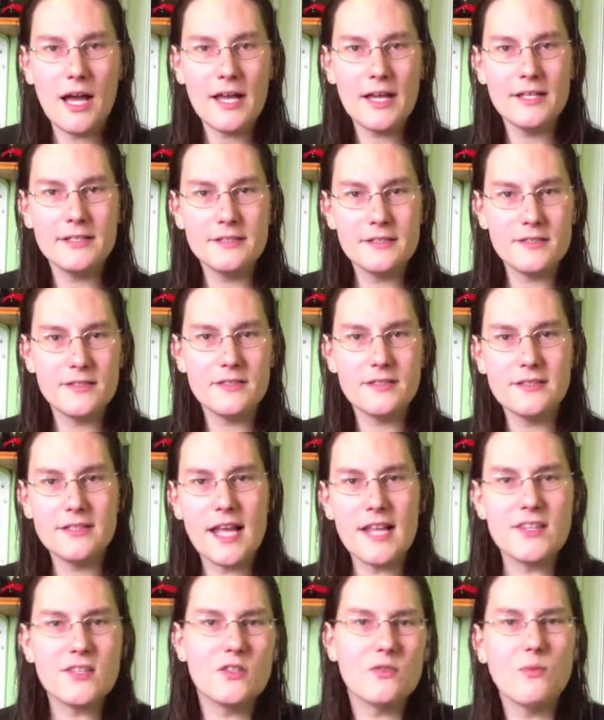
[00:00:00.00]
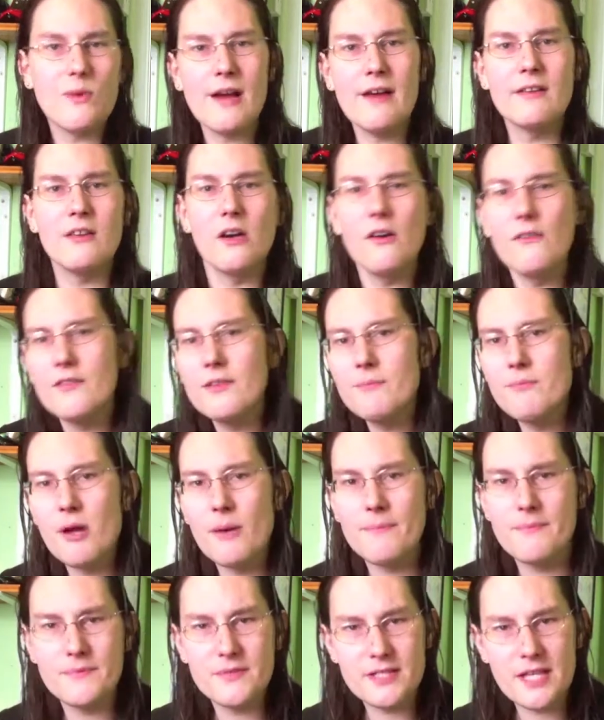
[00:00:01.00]
And that's where a lot of the
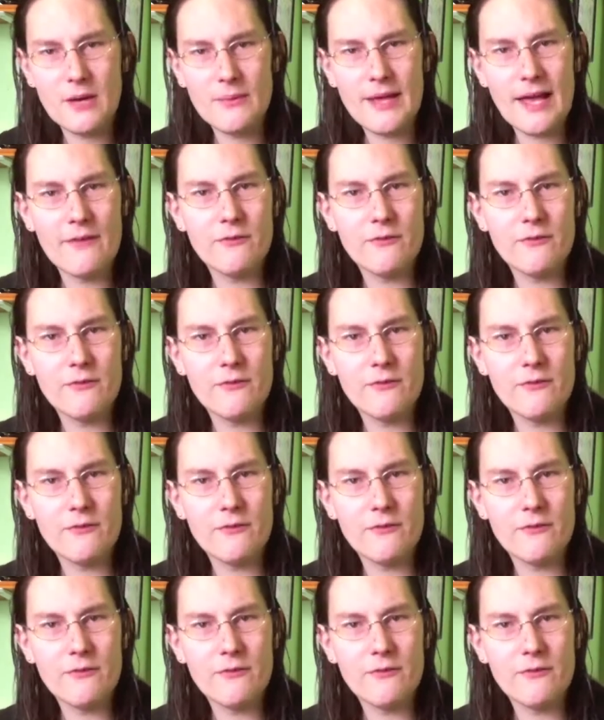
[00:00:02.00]
problems that